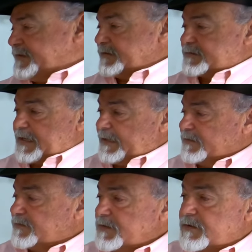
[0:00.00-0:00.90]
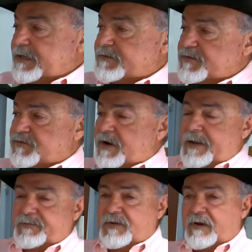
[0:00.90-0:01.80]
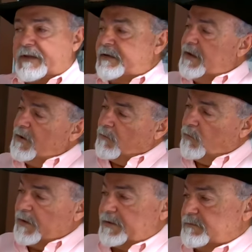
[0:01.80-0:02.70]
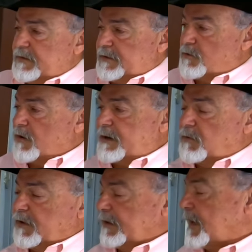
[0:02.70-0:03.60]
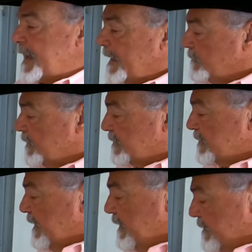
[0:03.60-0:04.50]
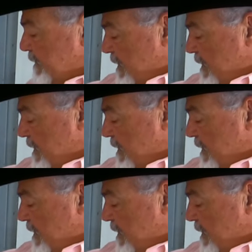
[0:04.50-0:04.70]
this thing has still got the straps on it. What an incredible little item this is.